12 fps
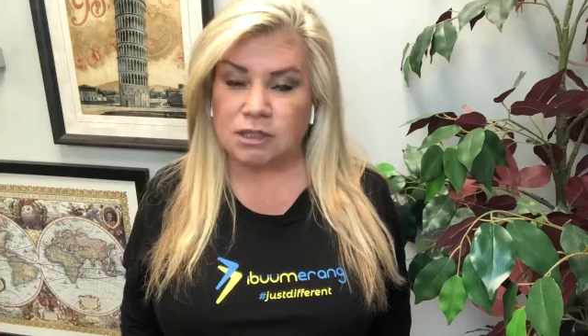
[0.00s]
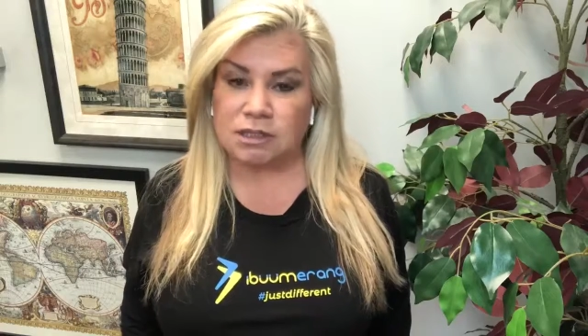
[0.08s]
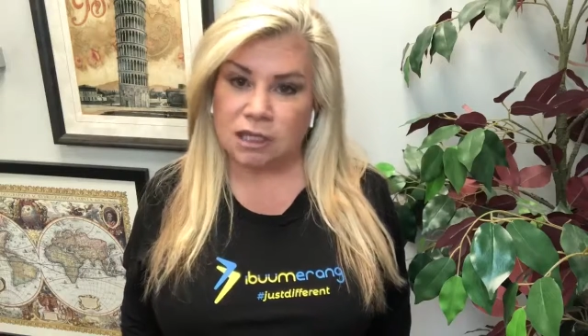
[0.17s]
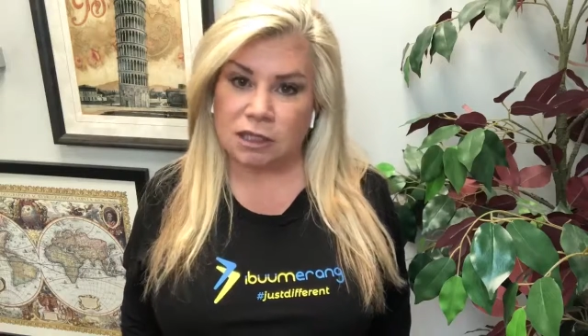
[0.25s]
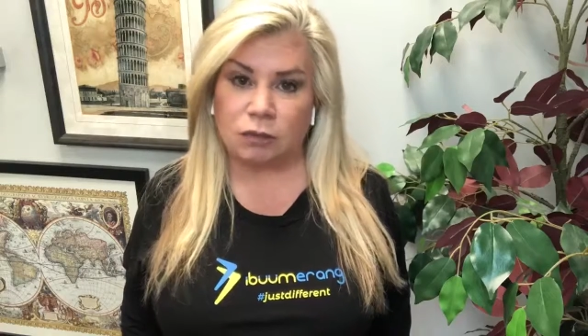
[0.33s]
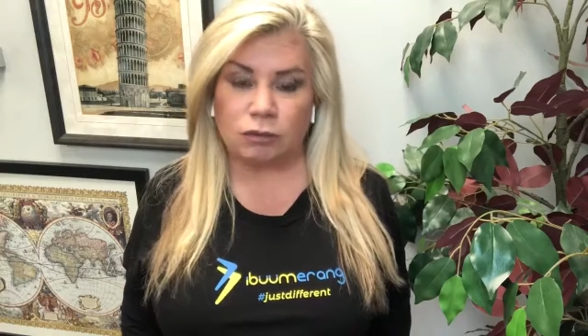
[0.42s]
because
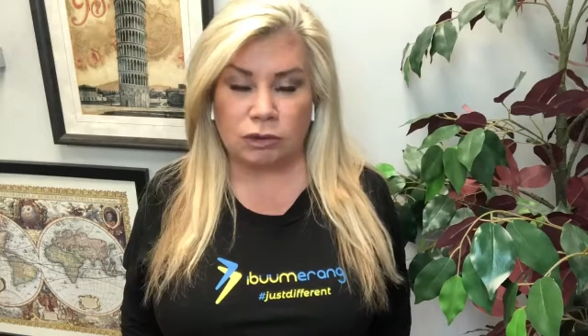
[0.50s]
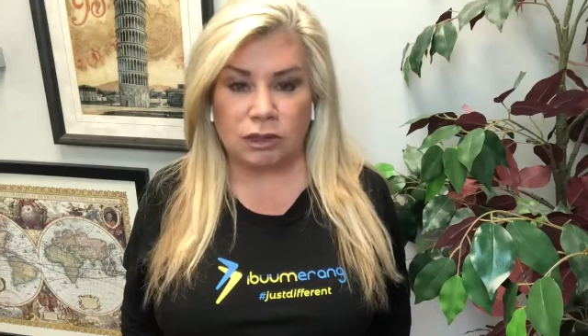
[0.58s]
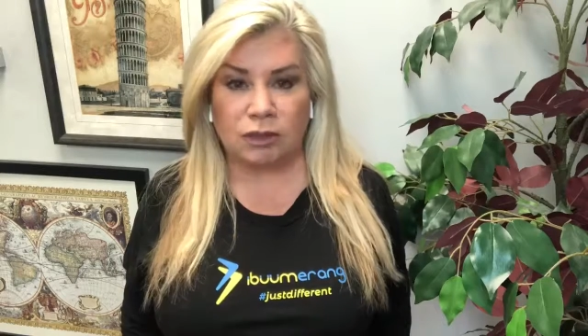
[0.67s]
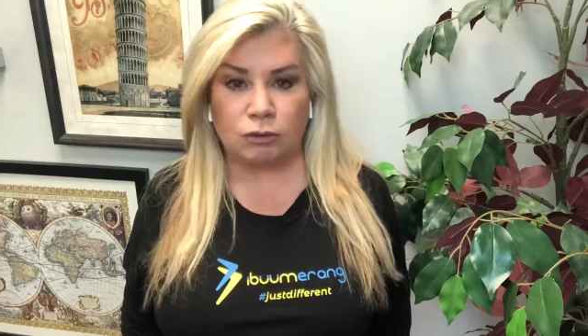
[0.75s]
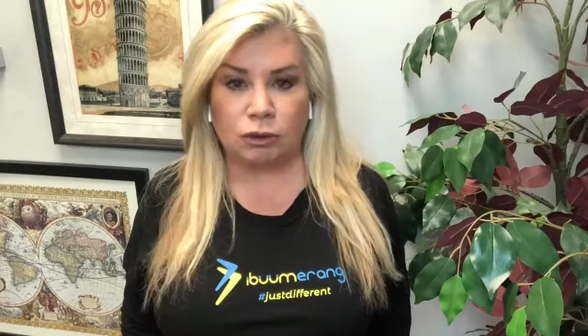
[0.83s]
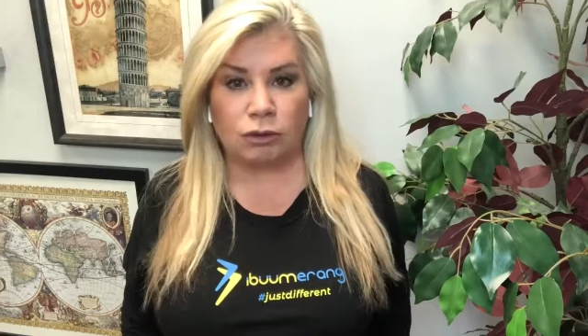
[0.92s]
that could
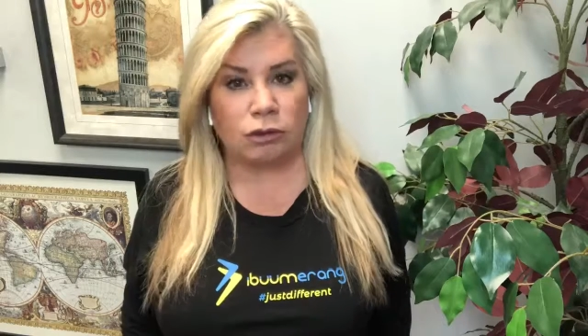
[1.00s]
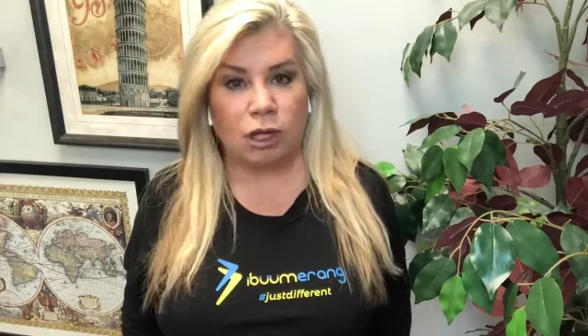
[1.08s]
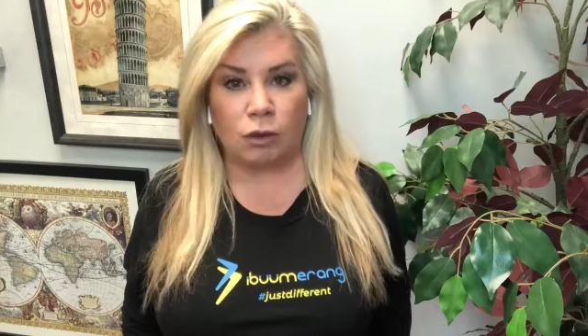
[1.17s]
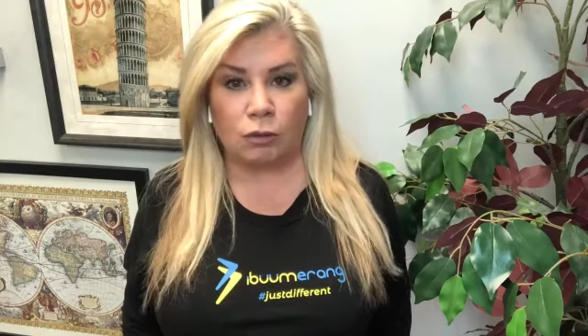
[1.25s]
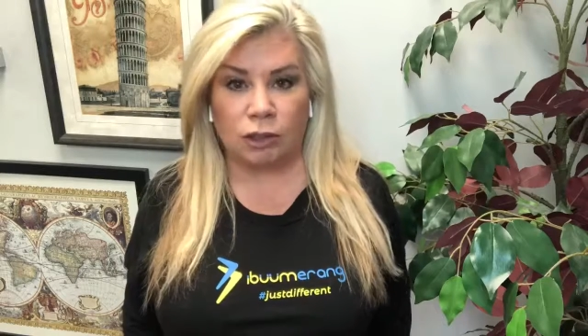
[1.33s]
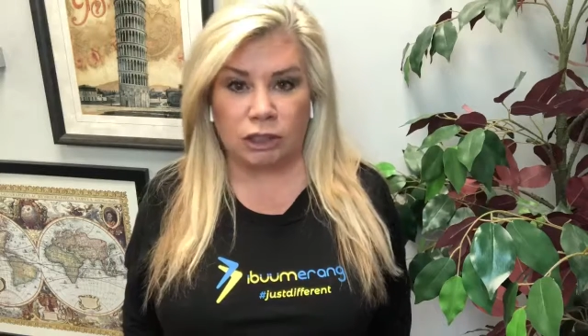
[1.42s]
really ruin
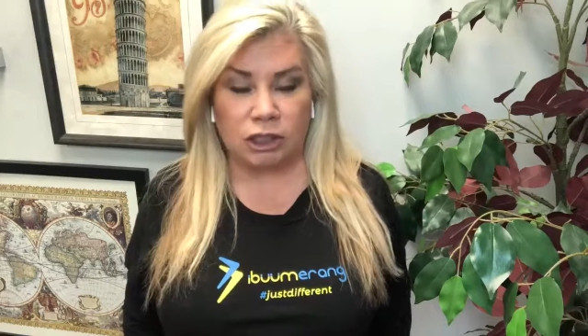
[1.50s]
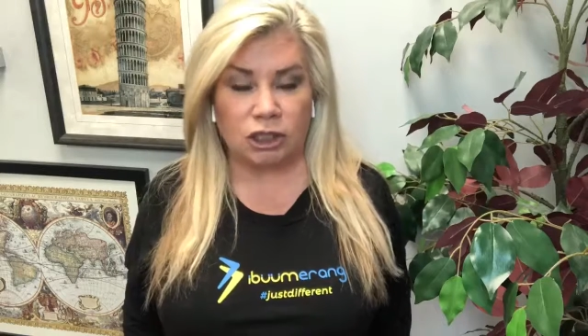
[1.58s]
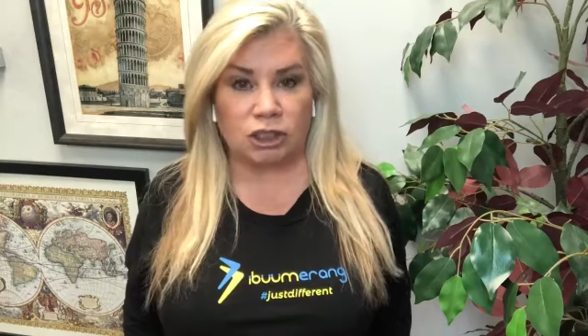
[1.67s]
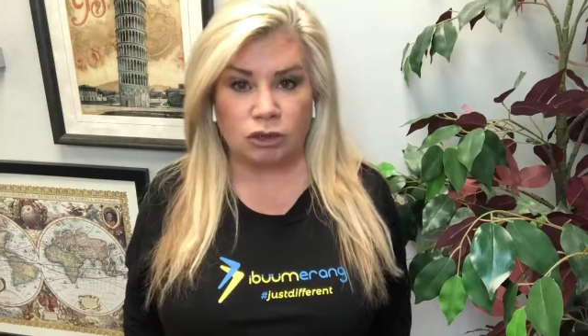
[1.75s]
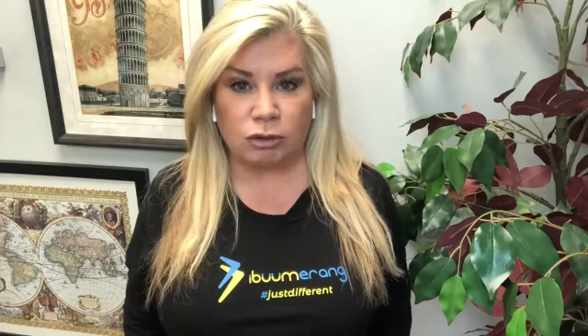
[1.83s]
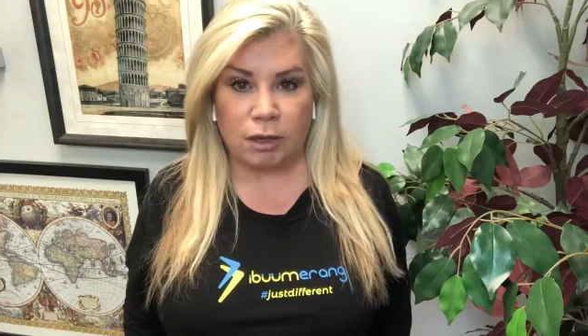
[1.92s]
a really
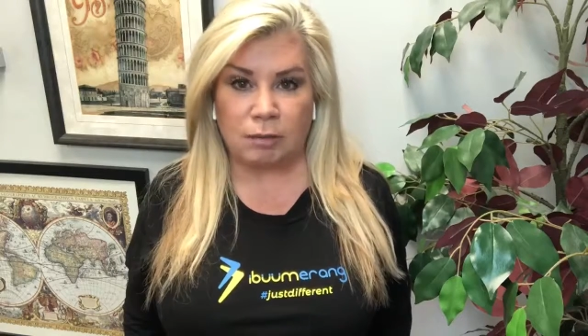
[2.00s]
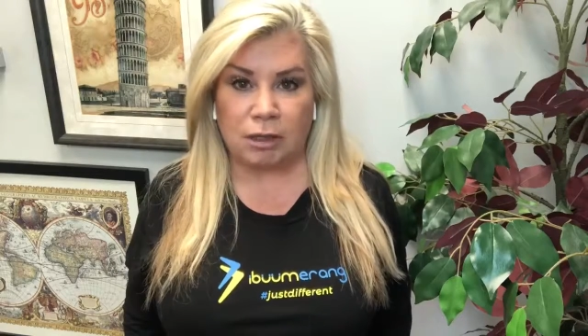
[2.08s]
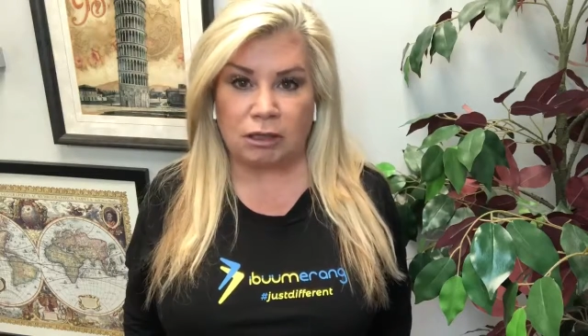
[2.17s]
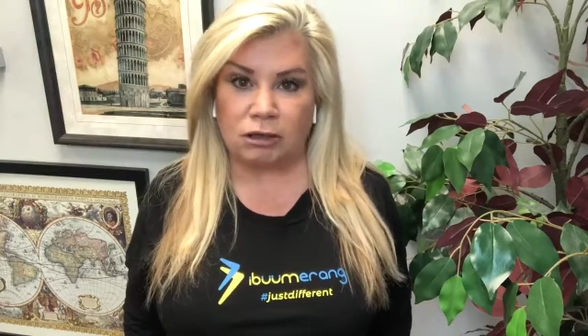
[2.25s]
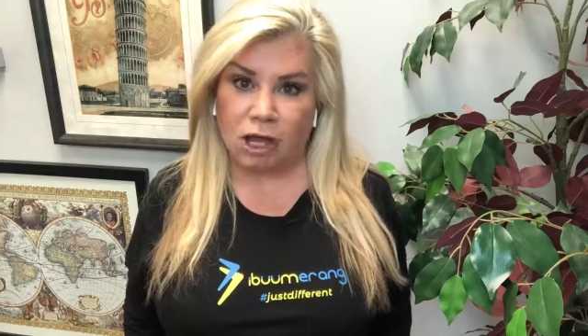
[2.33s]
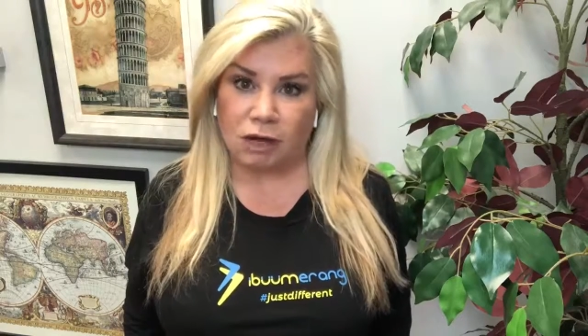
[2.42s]
good trip
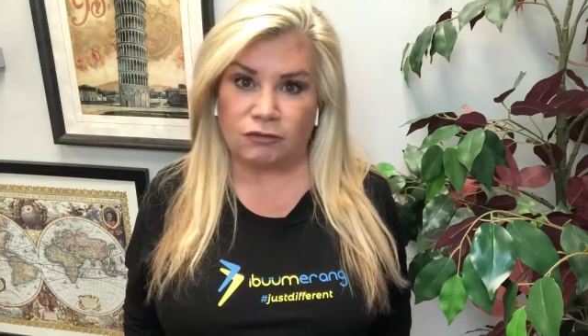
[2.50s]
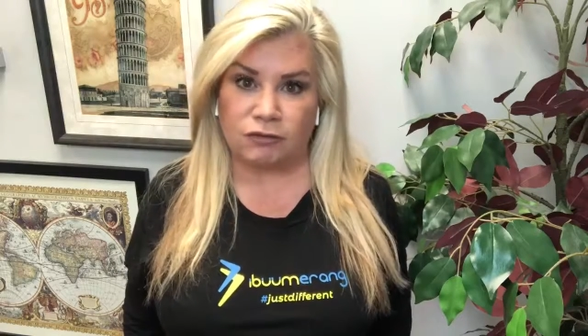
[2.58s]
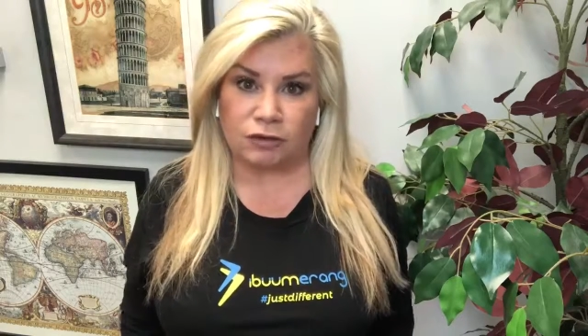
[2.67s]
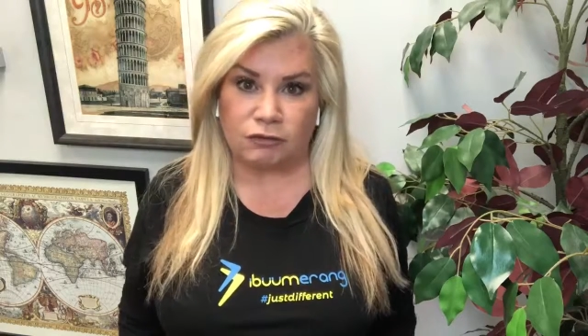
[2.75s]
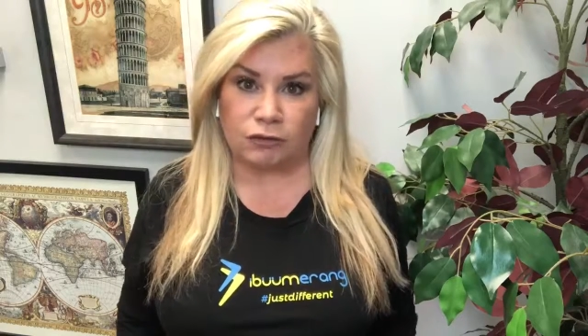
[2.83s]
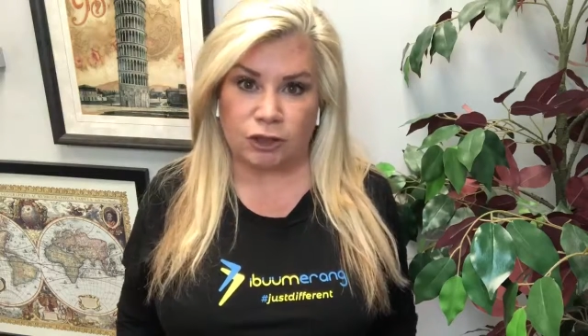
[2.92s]
and a lot of
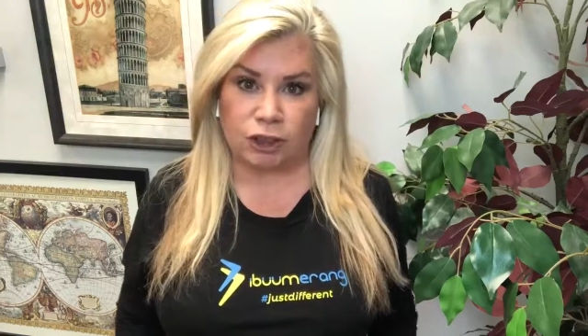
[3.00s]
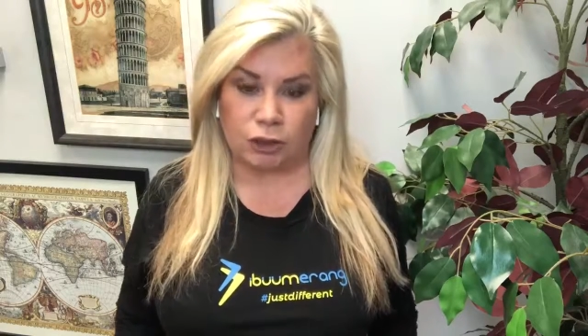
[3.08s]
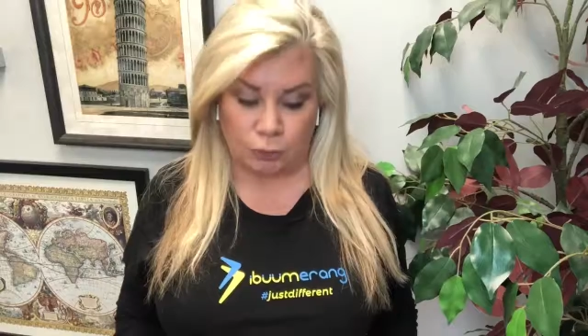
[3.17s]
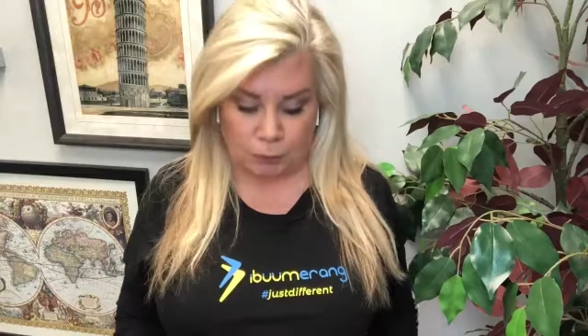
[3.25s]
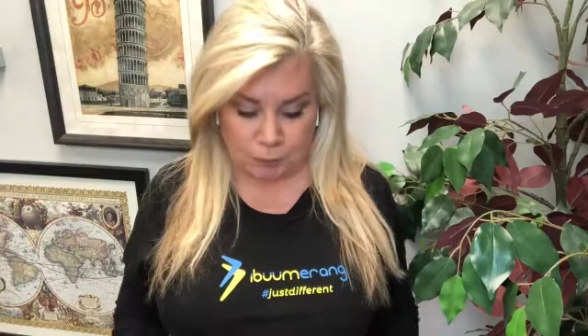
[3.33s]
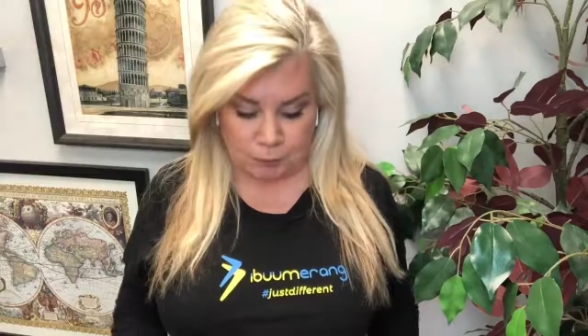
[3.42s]
fun for
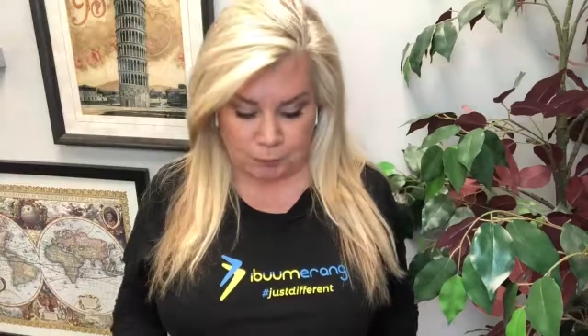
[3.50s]
you.